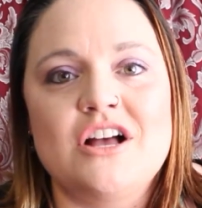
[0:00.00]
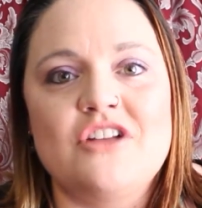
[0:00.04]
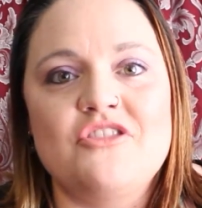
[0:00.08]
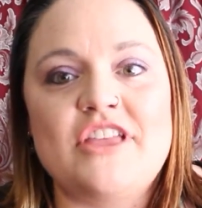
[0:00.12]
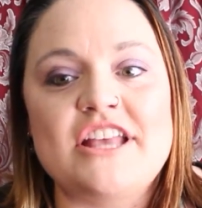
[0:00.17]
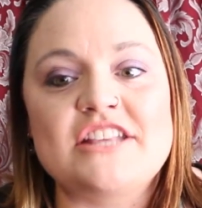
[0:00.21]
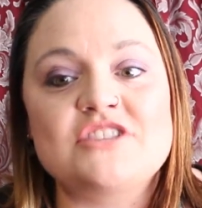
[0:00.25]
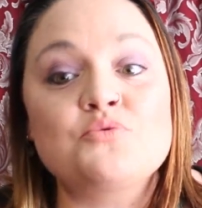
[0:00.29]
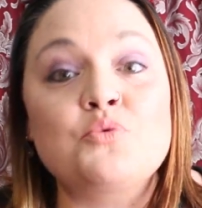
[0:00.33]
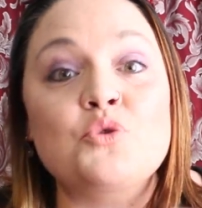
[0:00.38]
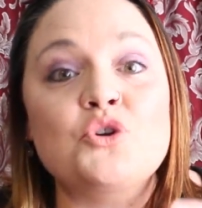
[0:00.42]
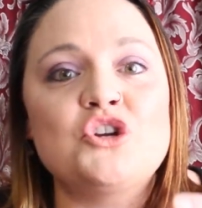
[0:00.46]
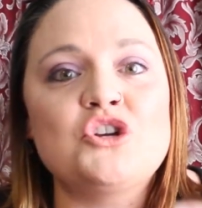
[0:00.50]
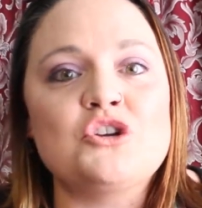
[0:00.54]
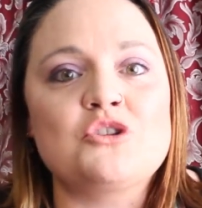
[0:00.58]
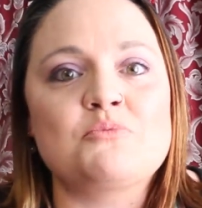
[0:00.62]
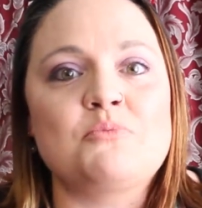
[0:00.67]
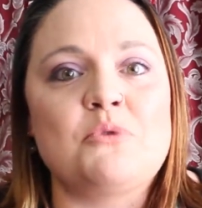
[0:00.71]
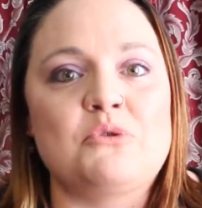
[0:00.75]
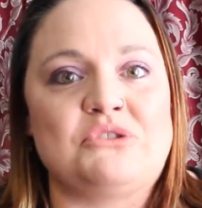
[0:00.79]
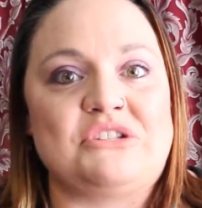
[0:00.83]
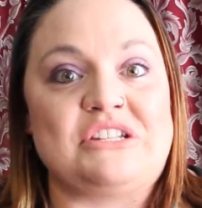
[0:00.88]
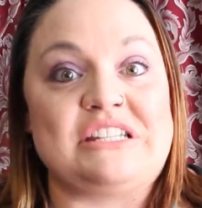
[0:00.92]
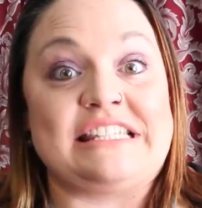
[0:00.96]
That's where you're
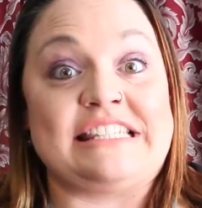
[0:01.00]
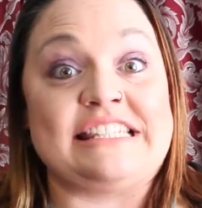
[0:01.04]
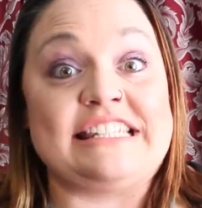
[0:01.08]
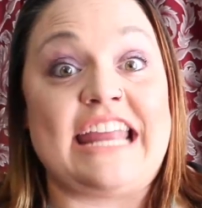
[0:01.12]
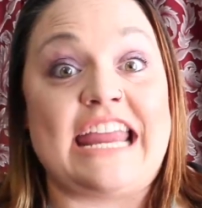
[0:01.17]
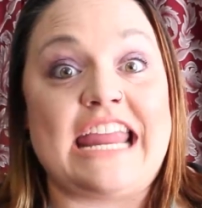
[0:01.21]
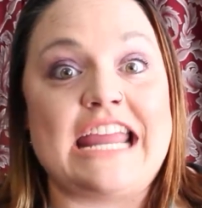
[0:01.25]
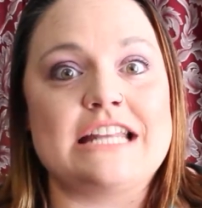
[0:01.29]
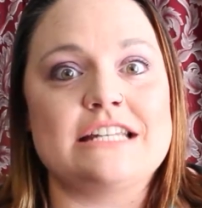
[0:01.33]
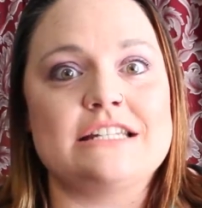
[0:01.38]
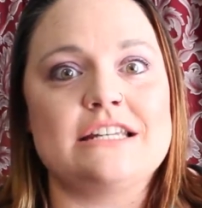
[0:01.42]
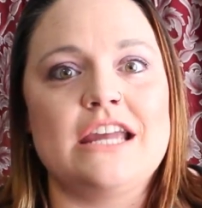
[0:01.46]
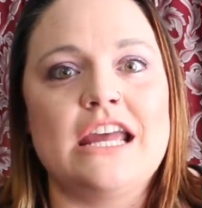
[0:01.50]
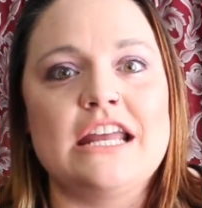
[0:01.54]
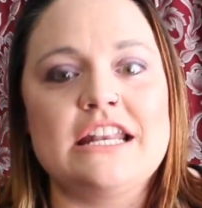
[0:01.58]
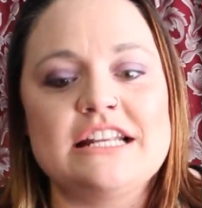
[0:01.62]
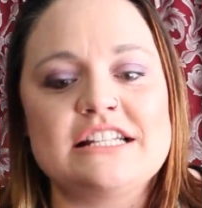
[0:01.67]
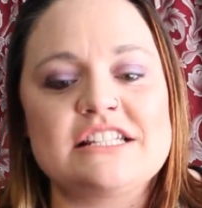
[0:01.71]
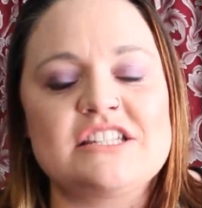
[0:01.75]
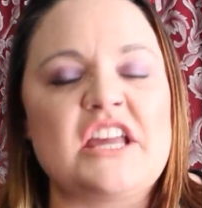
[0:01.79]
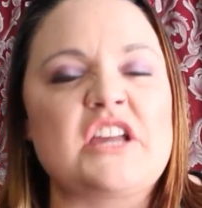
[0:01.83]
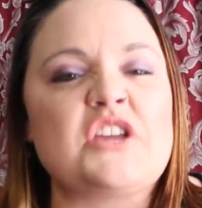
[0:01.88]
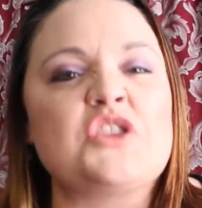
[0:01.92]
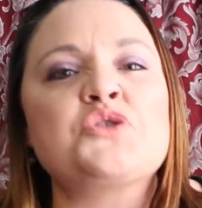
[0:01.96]
supposed to stand. And
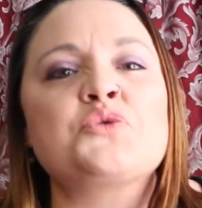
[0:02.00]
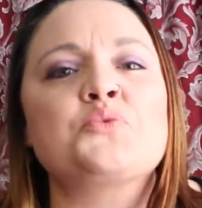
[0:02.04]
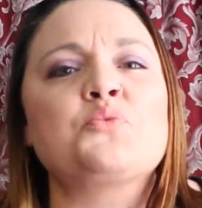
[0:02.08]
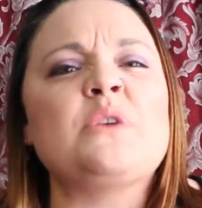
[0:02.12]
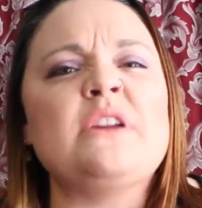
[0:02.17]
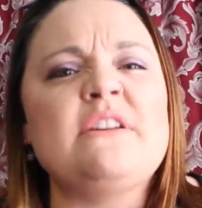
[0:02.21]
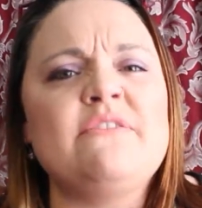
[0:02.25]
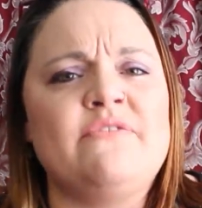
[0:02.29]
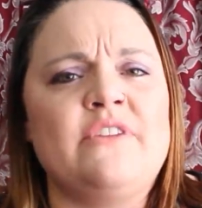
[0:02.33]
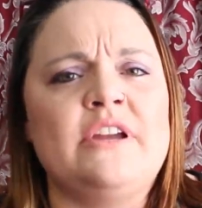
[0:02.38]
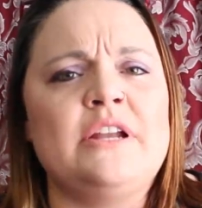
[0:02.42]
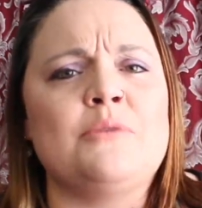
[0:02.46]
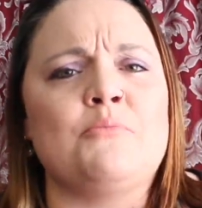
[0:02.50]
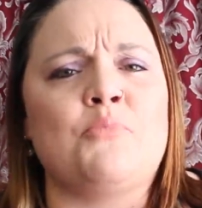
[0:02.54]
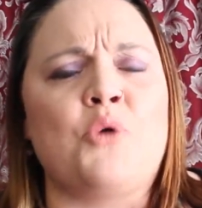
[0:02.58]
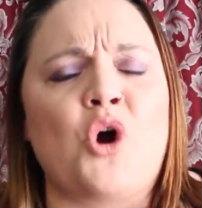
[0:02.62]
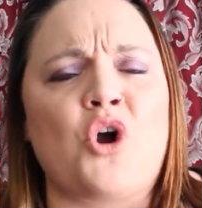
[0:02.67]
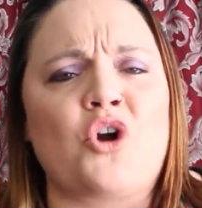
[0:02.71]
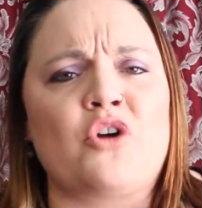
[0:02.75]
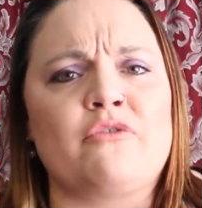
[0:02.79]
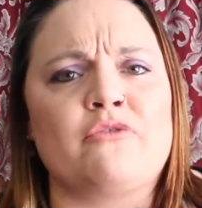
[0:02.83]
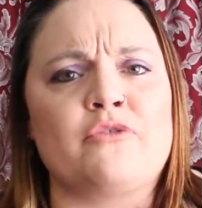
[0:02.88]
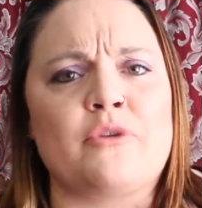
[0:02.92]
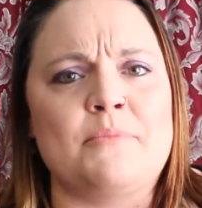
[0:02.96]
it's like 3 feet
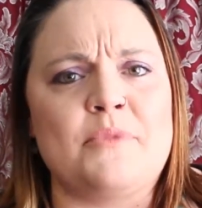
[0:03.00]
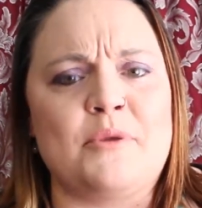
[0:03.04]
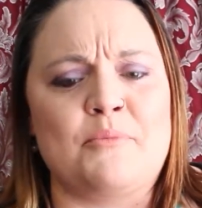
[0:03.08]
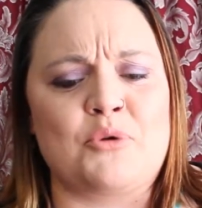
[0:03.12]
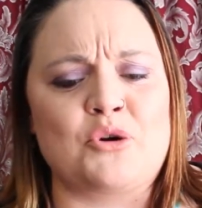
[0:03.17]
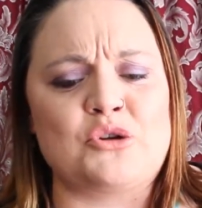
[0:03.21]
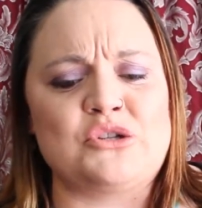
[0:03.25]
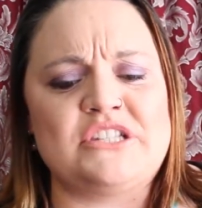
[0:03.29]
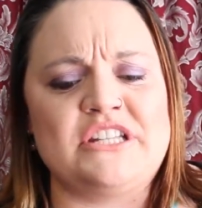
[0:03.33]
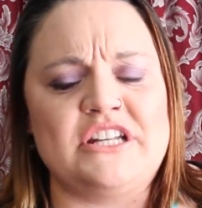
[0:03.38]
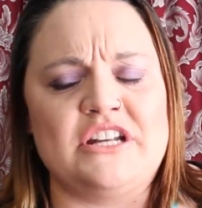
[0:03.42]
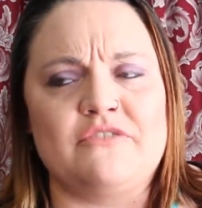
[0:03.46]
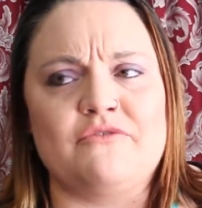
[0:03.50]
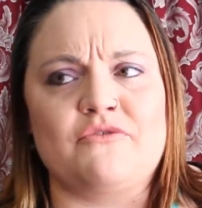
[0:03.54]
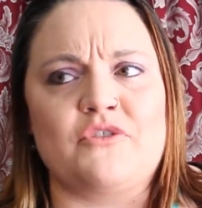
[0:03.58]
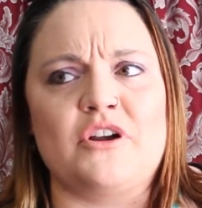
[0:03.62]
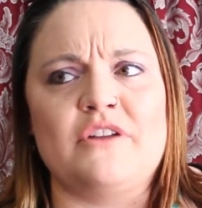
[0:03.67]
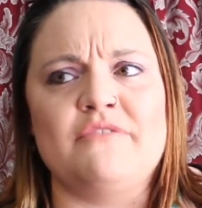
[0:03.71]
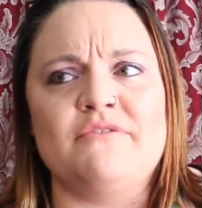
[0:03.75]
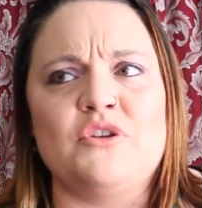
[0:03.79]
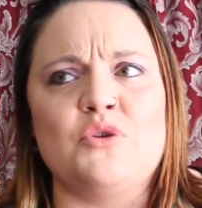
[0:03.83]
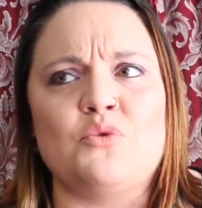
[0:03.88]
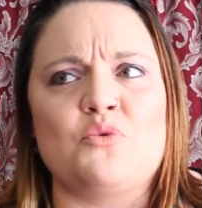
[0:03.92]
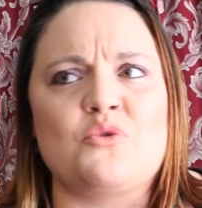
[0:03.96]
apart from the person in
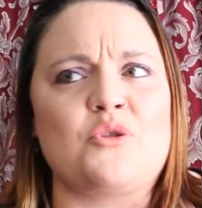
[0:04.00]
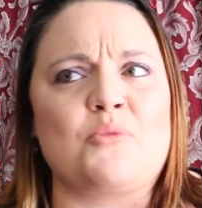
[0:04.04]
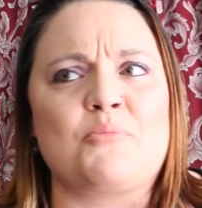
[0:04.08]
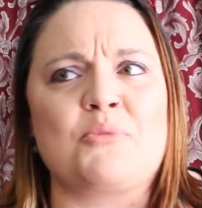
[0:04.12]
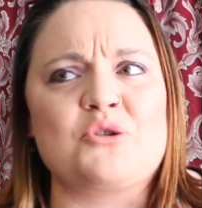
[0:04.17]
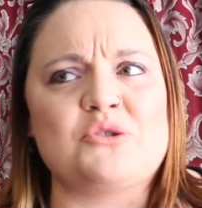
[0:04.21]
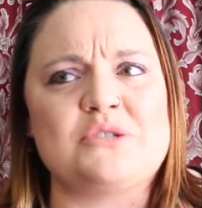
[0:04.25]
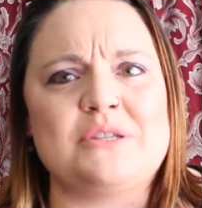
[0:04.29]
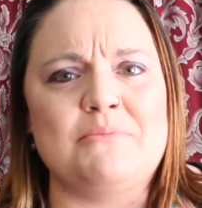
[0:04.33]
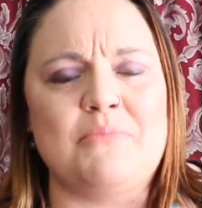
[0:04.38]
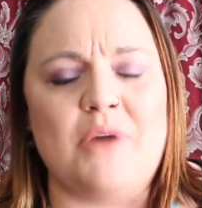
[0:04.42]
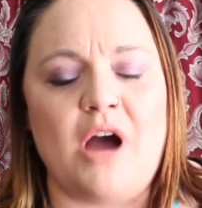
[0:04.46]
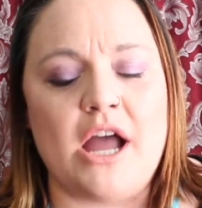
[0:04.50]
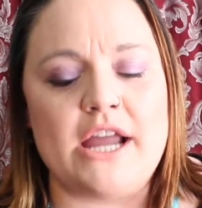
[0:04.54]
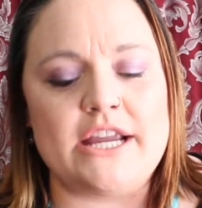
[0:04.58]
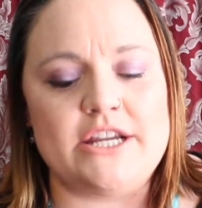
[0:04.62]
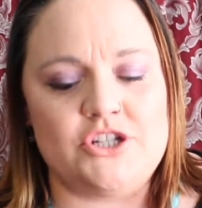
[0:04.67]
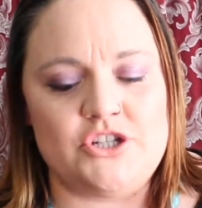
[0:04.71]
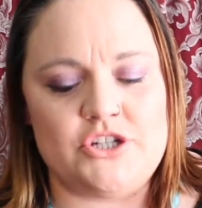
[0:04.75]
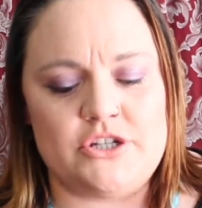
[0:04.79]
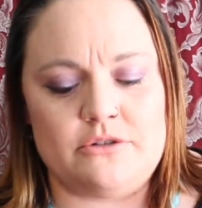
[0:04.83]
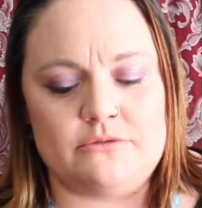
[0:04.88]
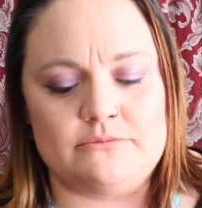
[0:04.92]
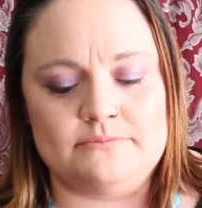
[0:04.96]
front of you or the person
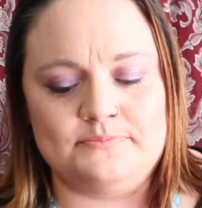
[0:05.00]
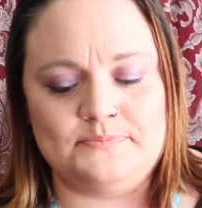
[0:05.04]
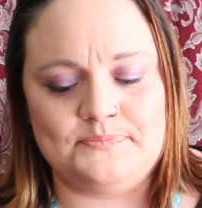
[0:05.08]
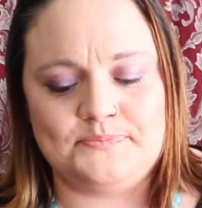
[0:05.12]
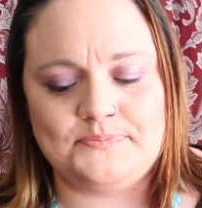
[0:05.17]
behind you.